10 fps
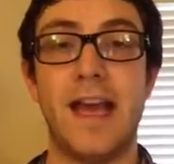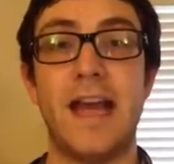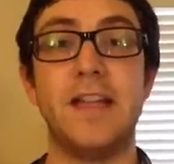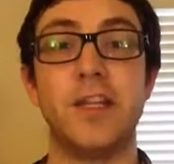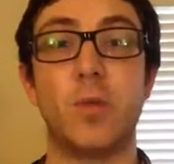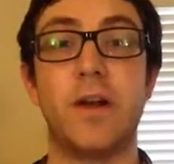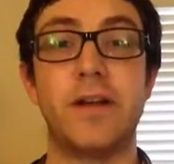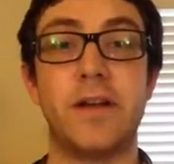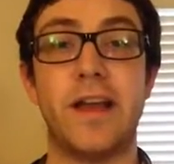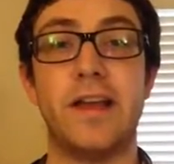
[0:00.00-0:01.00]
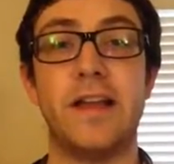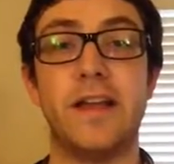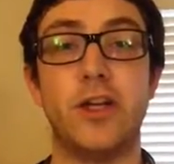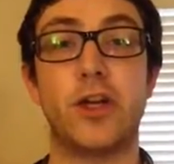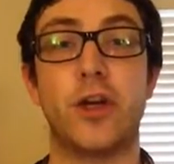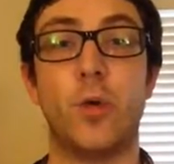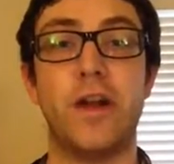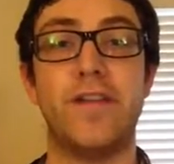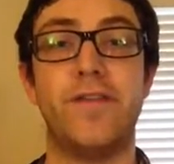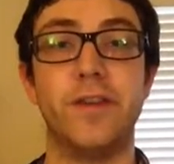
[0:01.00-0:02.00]
And then you're gonna
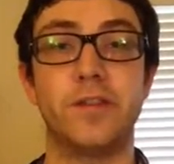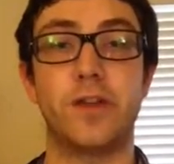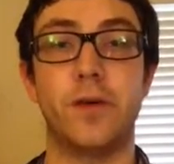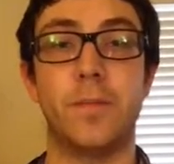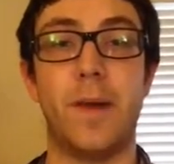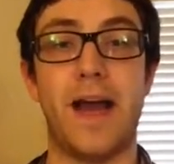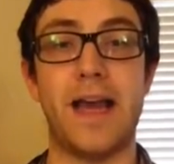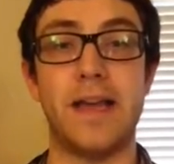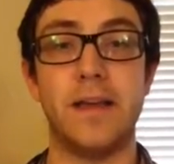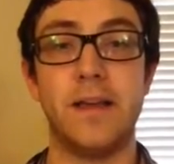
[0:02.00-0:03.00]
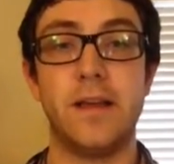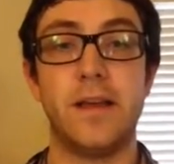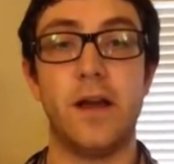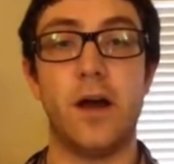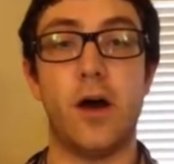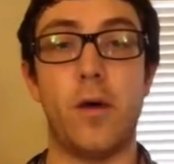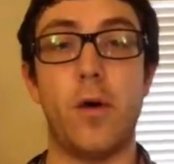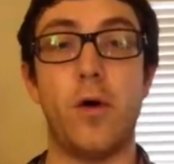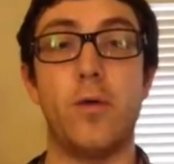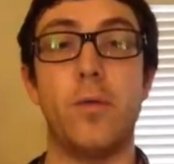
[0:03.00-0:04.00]
wanna filter by
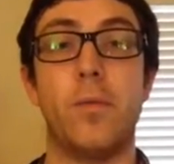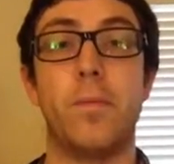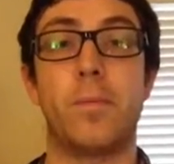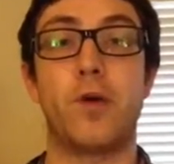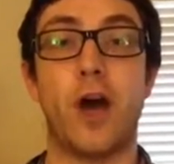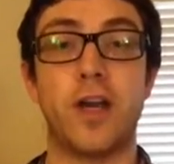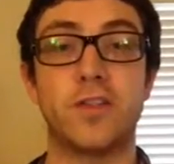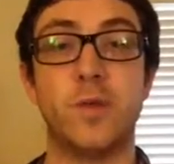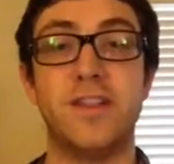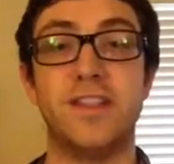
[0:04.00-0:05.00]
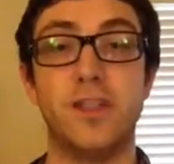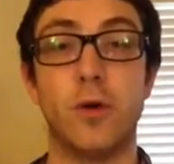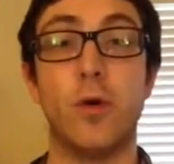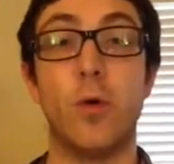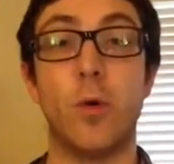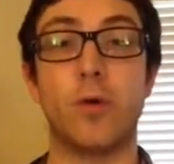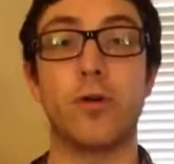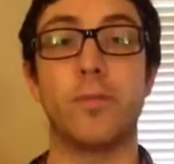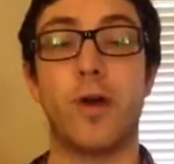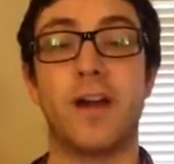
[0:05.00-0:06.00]
products with zero
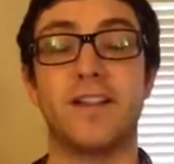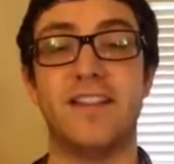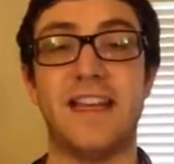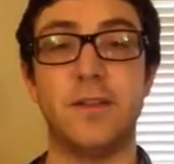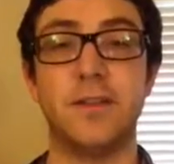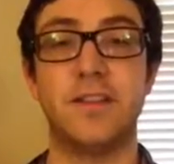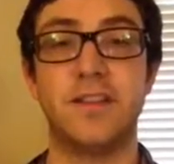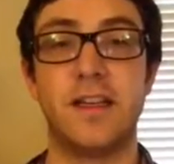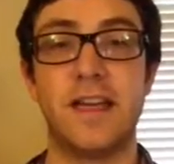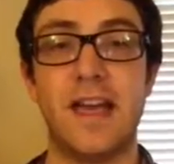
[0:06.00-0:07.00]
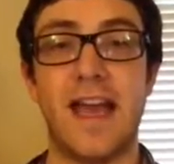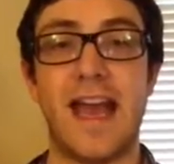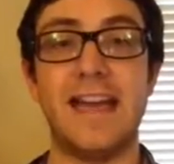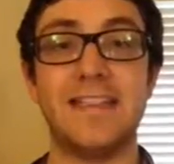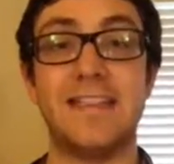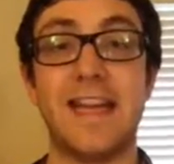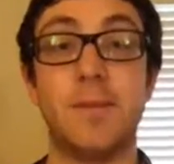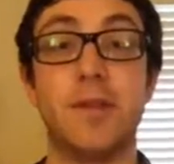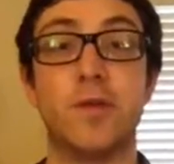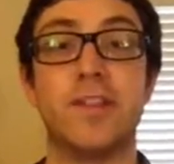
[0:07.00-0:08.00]
ordered product sales and
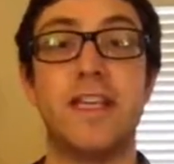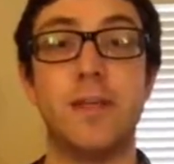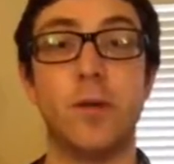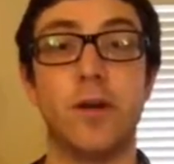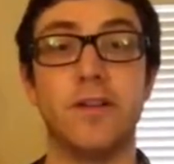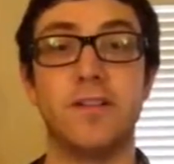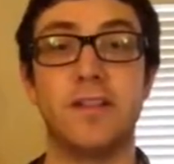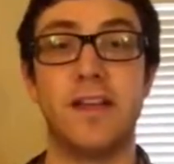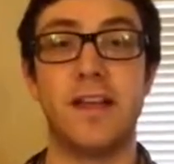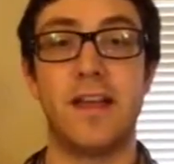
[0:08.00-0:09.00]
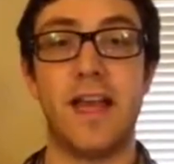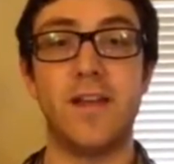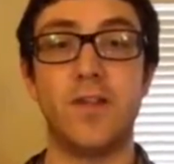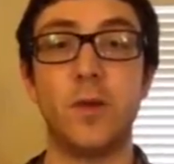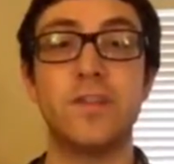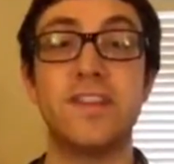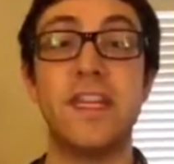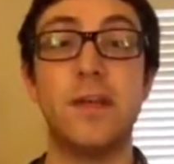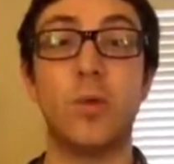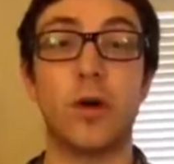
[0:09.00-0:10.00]
examine those keywords. And if those
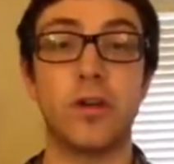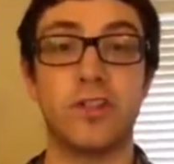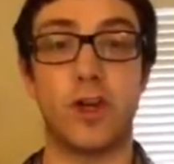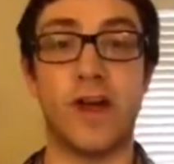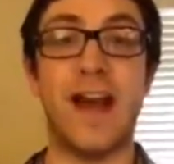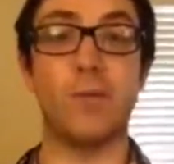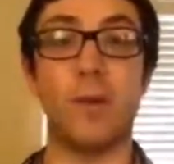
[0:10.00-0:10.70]
keywords are not